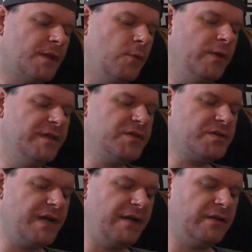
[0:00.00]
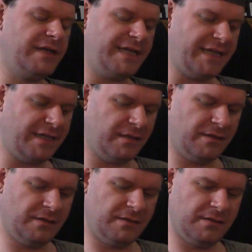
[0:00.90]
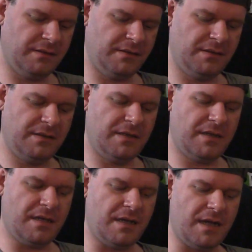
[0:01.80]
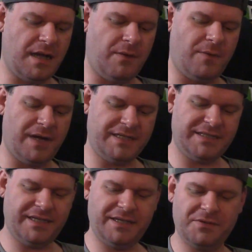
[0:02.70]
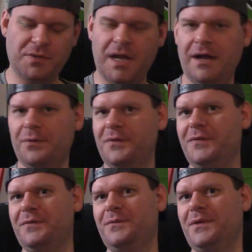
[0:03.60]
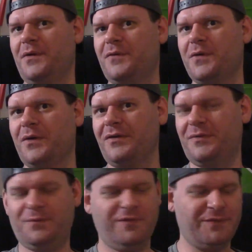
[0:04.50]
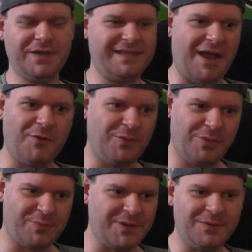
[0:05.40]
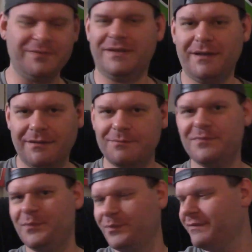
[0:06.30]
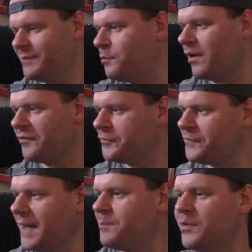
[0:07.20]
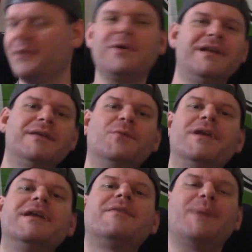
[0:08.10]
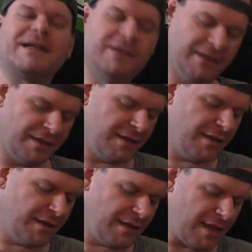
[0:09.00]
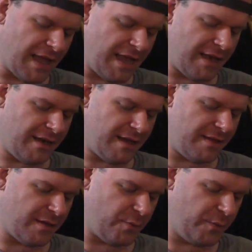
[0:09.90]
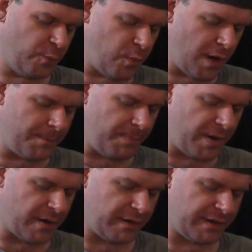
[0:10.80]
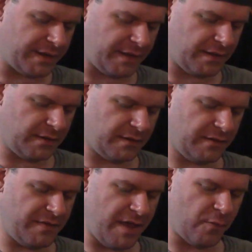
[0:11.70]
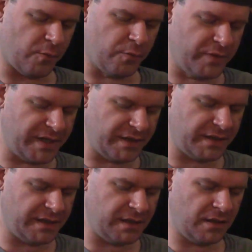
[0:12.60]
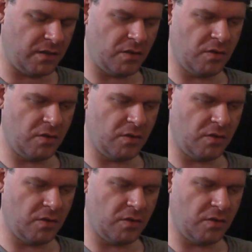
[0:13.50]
When the trailer hit, I watched it. I was, of course, freaked out and thrilled. I'm a Marvel fanboy. What do you expect? And there was one part in it that really